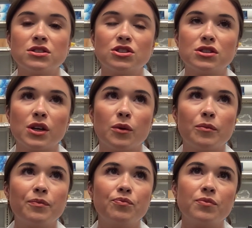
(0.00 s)
So
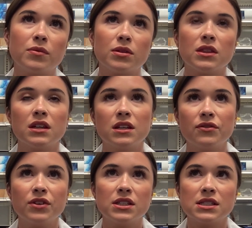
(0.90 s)
the
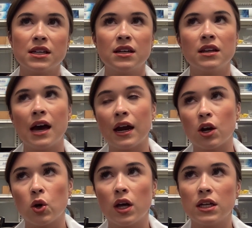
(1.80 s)
difference in higher
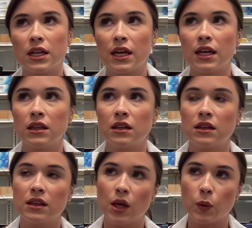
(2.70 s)
quality and
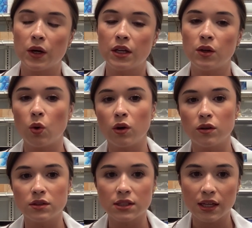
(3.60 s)
lower end
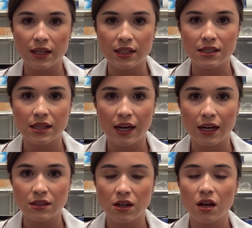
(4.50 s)
oils is
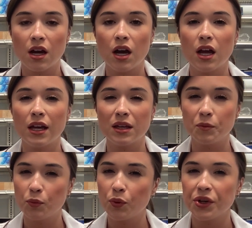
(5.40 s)
that it can
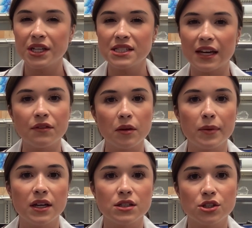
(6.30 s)
pretty safely be
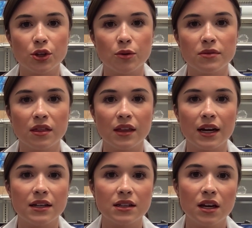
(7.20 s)
assumed
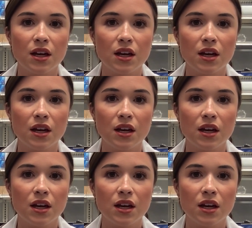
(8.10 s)
that